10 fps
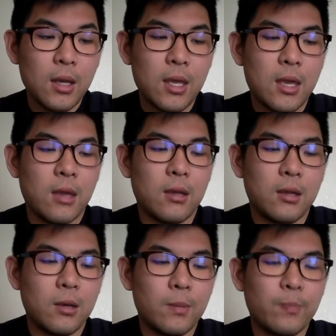And
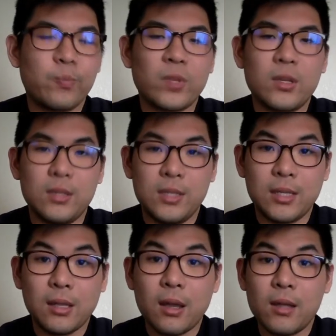um, the
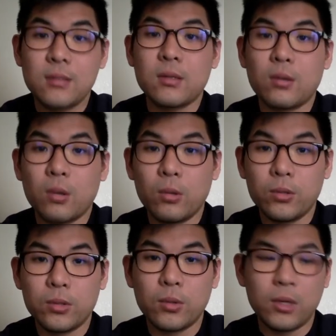clients are
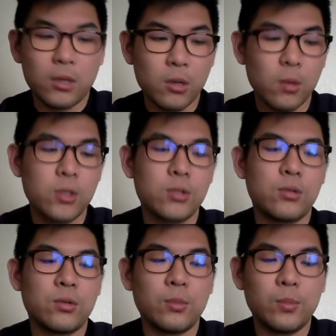also encouraged
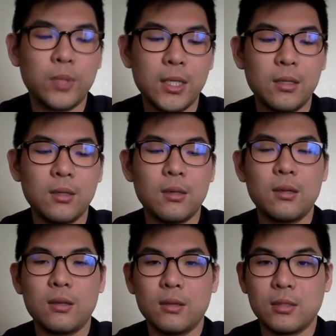to complete
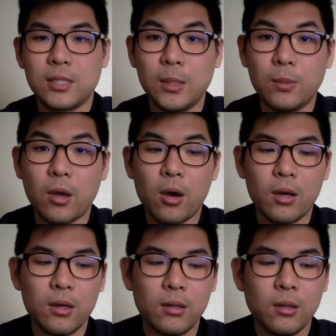the sleep
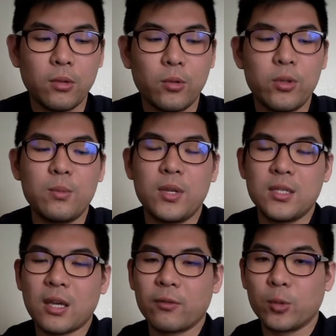log 30
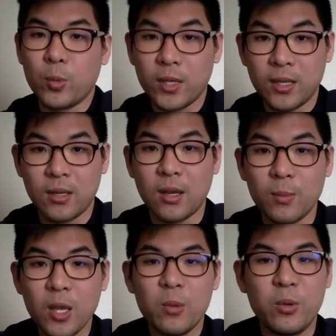minutes after waking up.
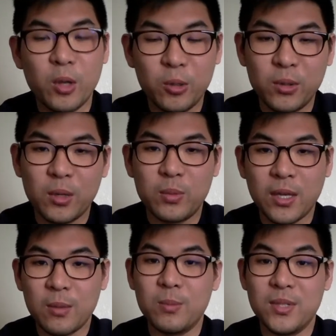We all know that we
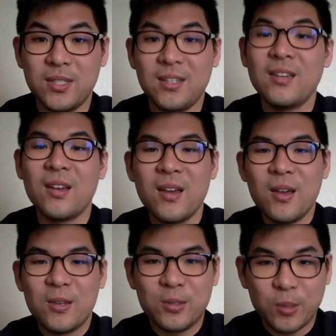get busy,
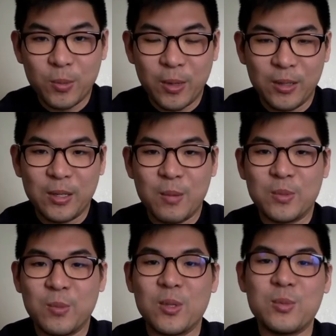so by the time
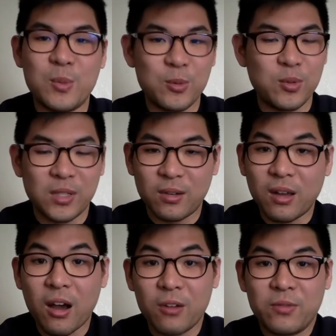sometimes people drink their
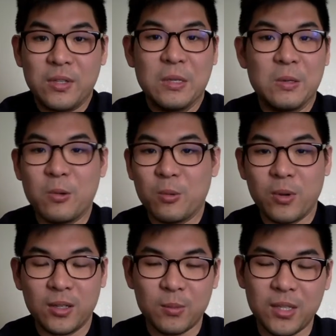coffee or
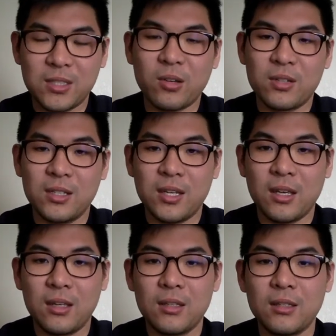by the time they start the
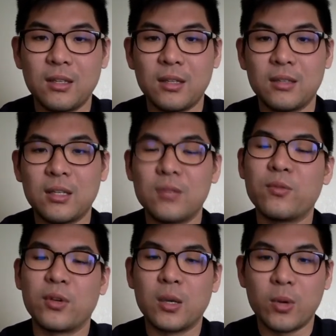day, they tend to
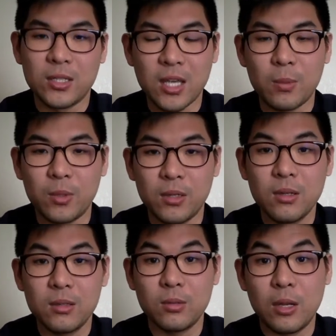forget what has happened.
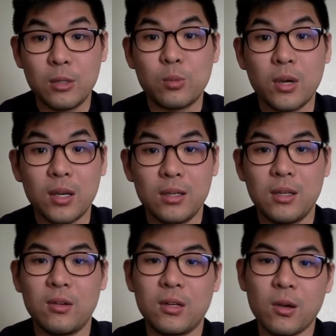So that's why
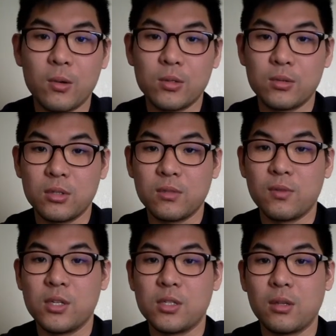they're encouraged to just
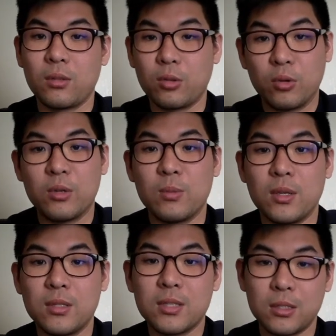finish it 30
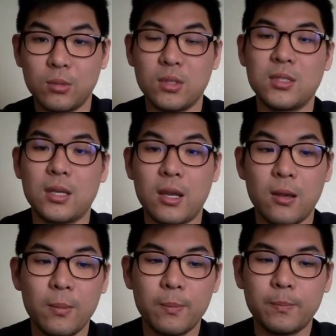minutes as soon as they get up.